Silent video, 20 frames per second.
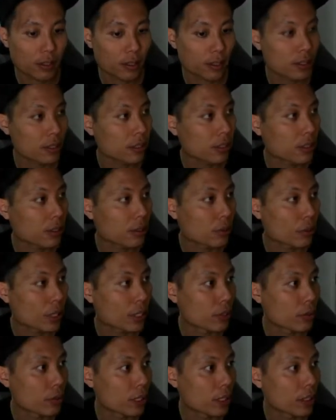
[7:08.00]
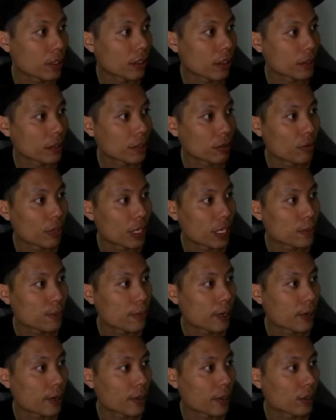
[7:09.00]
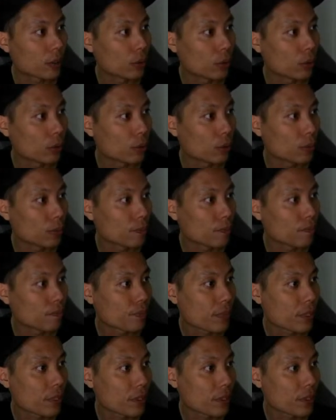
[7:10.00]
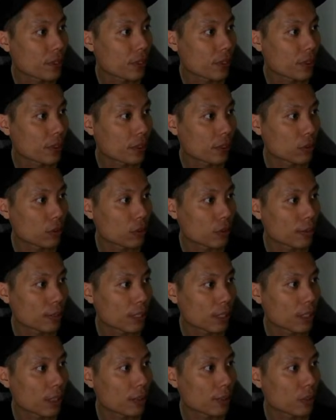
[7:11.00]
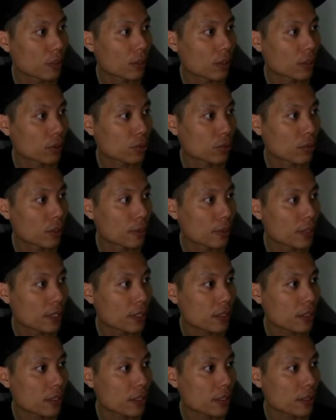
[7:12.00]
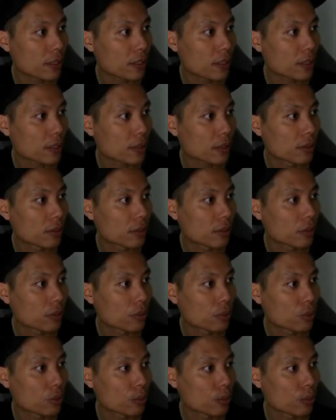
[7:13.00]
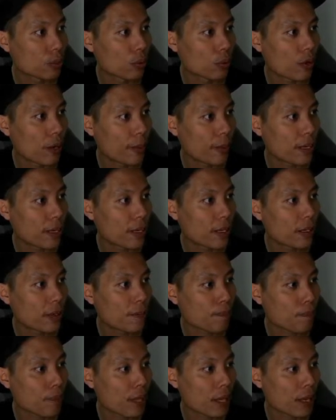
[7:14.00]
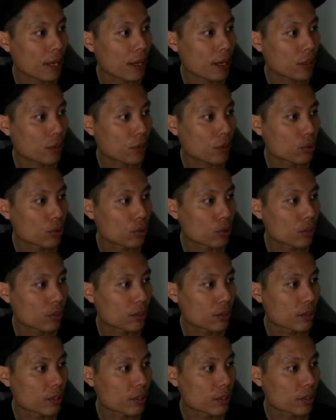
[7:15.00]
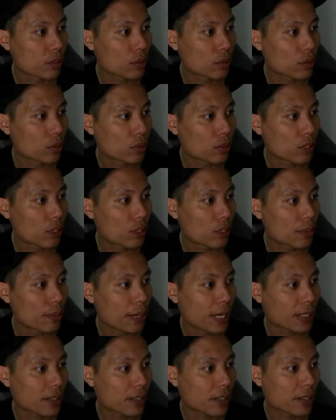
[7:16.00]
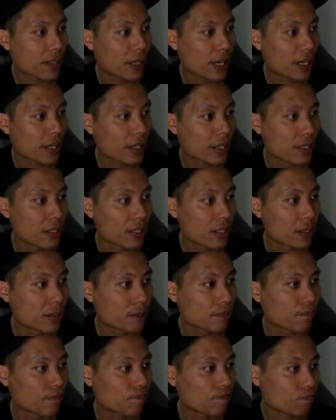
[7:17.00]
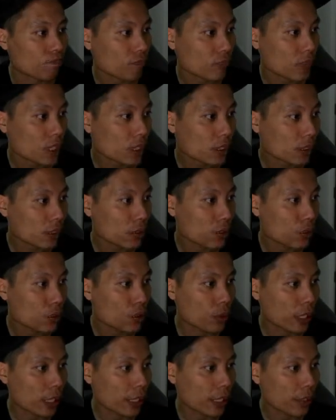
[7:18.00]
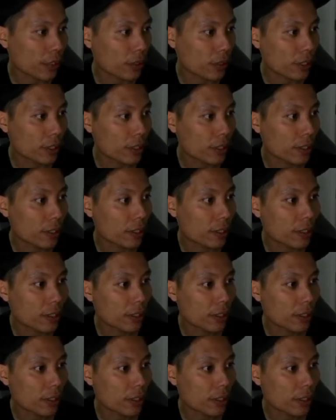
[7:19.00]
here when you click on the Raspberry logo. The drop down box will appear. Go to programming and you should see Tony Python IDE. You should click on it